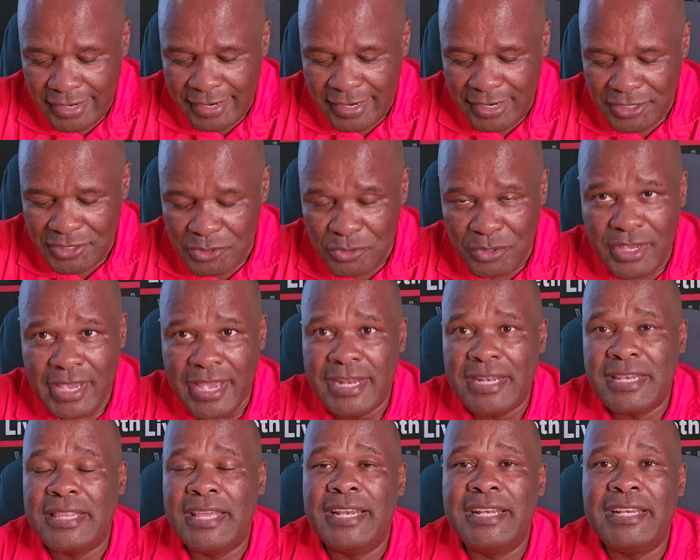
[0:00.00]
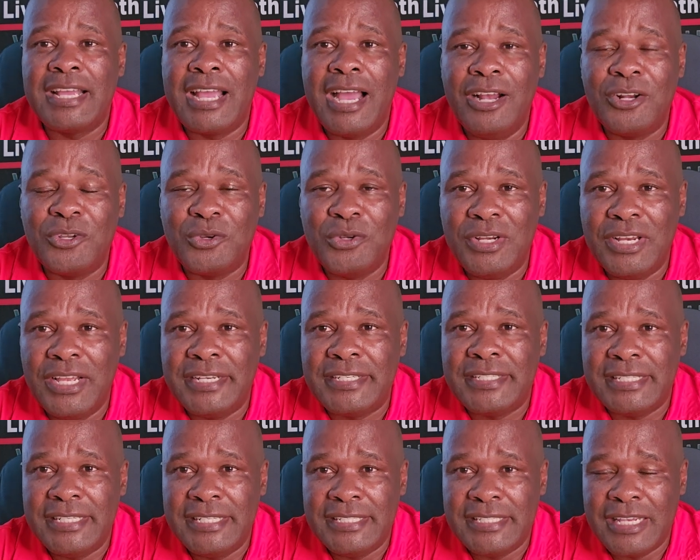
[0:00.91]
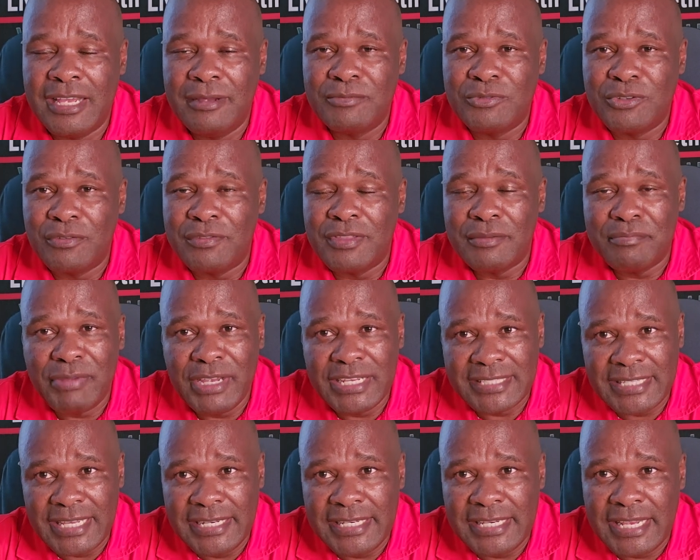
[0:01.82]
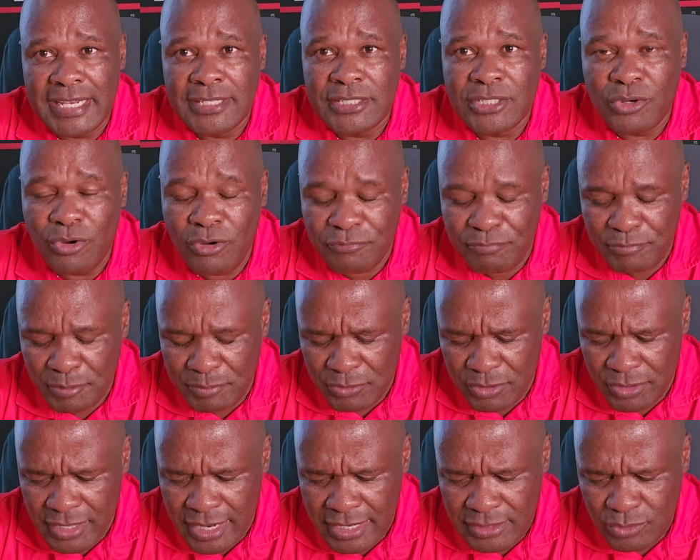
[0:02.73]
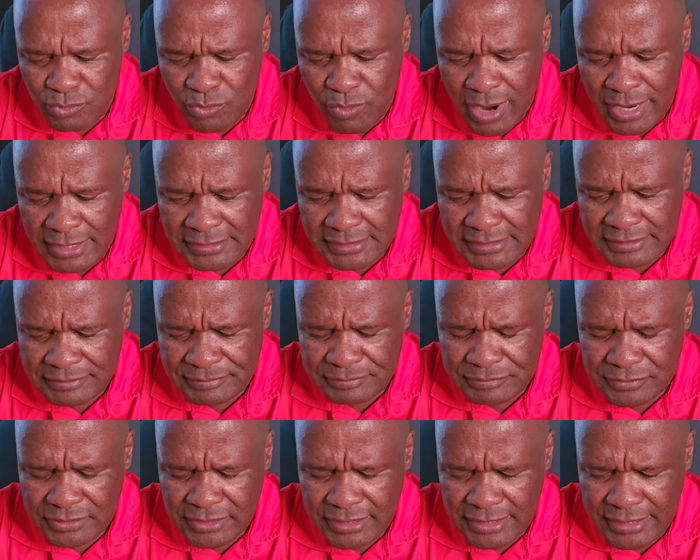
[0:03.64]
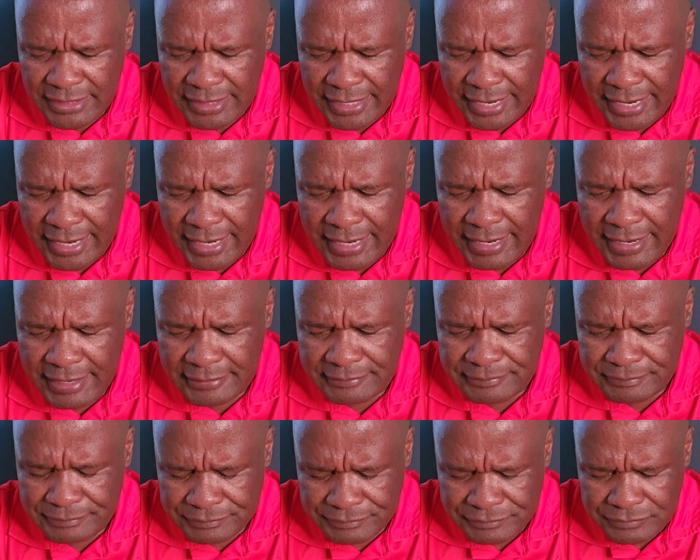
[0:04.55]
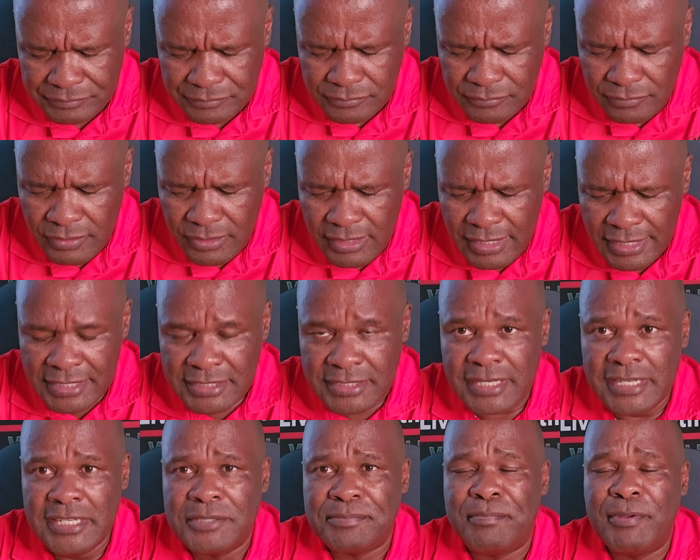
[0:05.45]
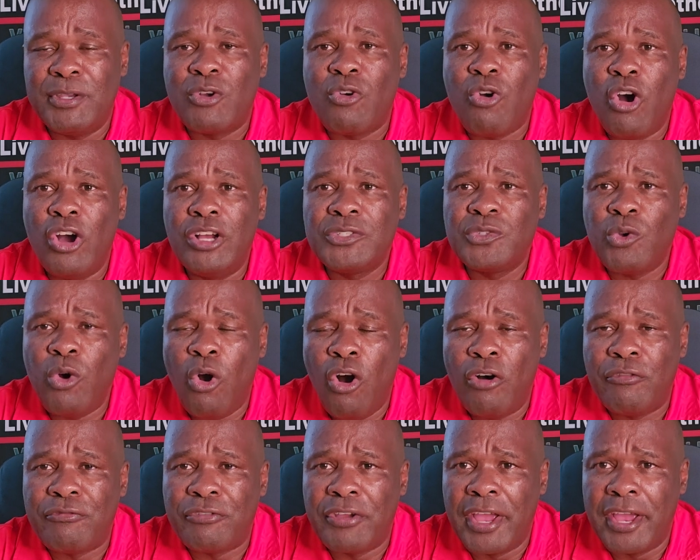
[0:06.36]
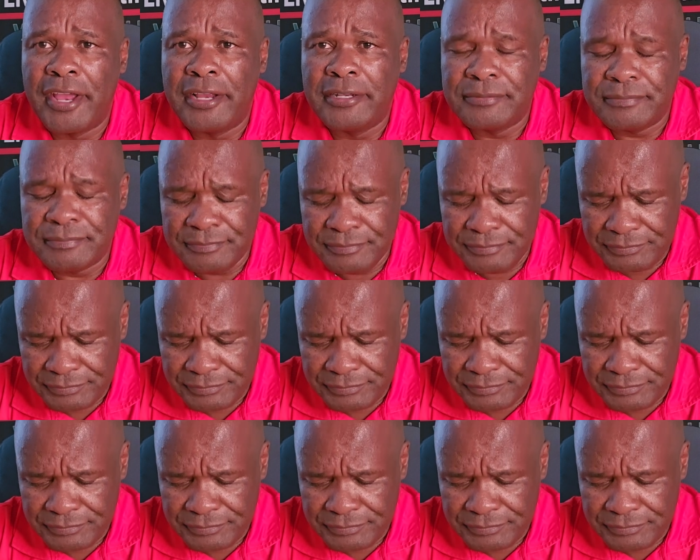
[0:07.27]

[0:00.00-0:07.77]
Uh, you can then calculate in terms of the percentage of people that watch. Uh, it's, it's, because of uh,